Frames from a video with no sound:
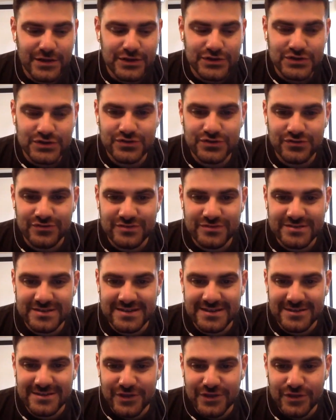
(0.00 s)
scrutiny
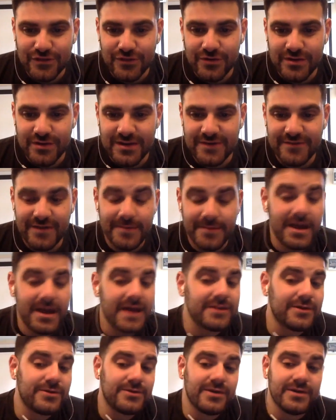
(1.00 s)
on the Kroenke family? I
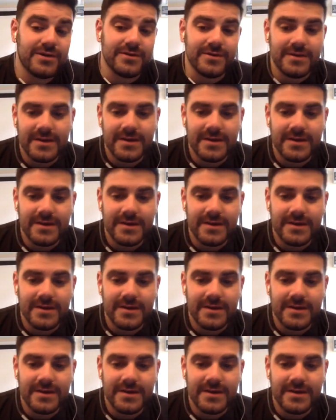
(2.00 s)
don't know.